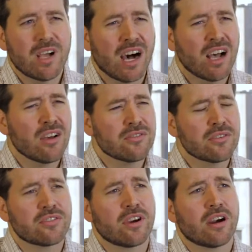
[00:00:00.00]
I also
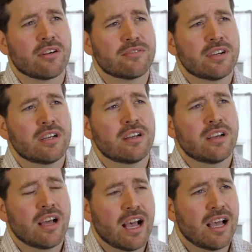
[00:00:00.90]
serve
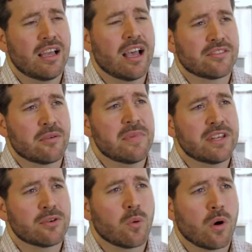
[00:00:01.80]
as a
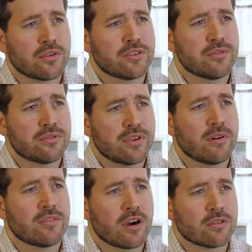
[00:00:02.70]
mentor to some of our